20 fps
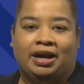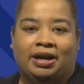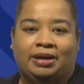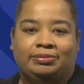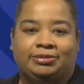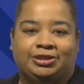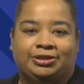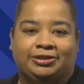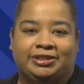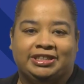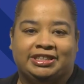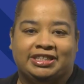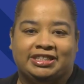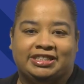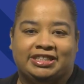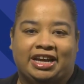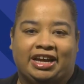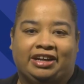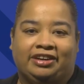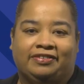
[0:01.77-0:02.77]
I'm
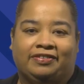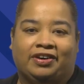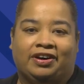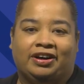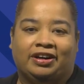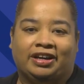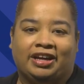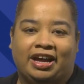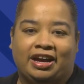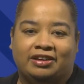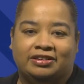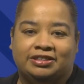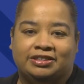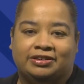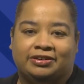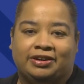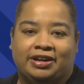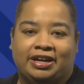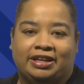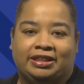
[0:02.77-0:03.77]
Teresa Sandoval,
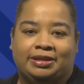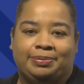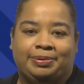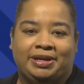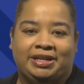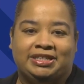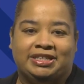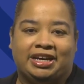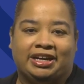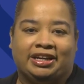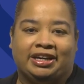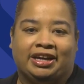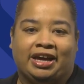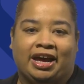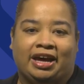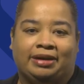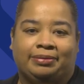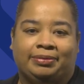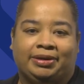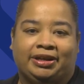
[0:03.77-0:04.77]
counselor at the P-Tech
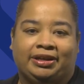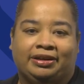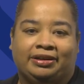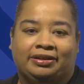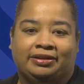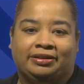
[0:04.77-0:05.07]
Academy.